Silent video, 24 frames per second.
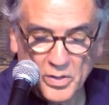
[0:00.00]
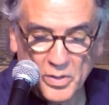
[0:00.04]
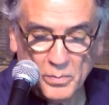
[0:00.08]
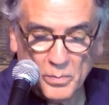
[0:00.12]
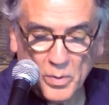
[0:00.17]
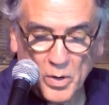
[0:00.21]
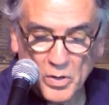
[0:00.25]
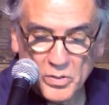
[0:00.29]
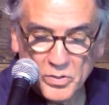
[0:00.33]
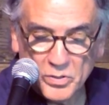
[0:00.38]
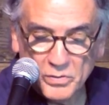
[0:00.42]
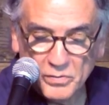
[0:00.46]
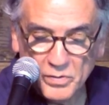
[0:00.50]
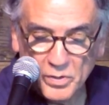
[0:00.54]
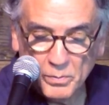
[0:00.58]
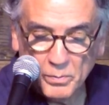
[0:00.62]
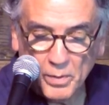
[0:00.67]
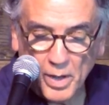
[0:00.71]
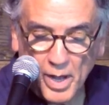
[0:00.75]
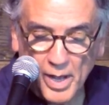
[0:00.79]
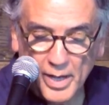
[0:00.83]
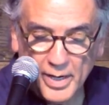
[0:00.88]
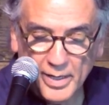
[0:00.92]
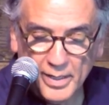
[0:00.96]
of the parts of your
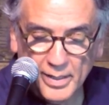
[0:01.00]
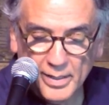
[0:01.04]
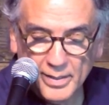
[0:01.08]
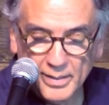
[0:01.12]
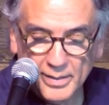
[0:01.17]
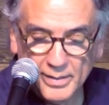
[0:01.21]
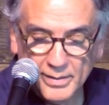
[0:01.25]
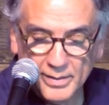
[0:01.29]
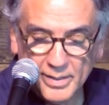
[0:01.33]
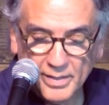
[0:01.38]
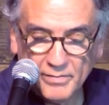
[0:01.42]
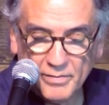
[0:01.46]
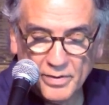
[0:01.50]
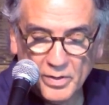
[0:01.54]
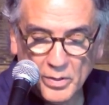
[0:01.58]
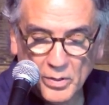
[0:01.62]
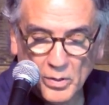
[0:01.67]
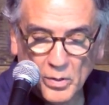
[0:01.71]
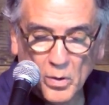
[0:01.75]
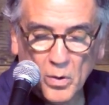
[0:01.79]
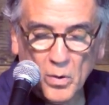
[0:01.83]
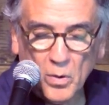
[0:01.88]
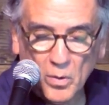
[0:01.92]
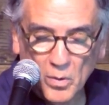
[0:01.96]
body than for
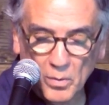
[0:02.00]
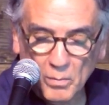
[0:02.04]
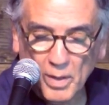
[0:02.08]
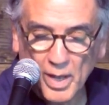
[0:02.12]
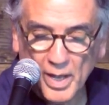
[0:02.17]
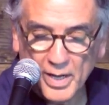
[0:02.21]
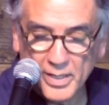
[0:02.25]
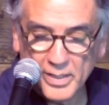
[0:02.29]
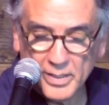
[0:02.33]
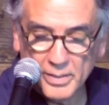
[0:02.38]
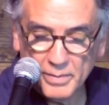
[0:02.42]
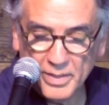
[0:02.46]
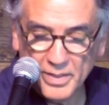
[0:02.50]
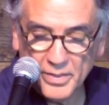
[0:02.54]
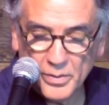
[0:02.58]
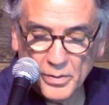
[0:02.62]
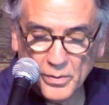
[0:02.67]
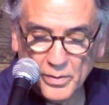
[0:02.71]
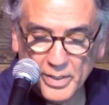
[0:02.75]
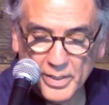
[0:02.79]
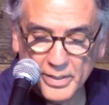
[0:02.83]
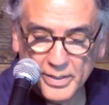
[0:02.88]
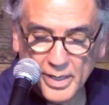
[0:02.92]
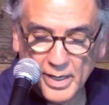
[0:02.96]
your whole body to be
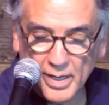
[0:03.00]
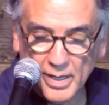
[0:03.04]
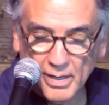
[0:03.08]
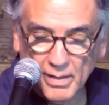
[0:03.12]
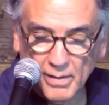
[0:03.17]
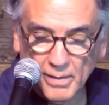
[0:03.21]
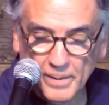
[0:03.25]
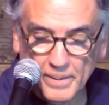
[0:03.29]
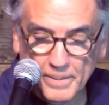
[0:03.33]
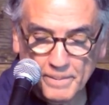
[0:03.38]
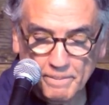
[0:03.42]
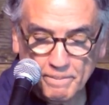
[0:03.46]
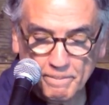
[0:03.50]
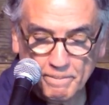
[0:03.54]
thrown into hell.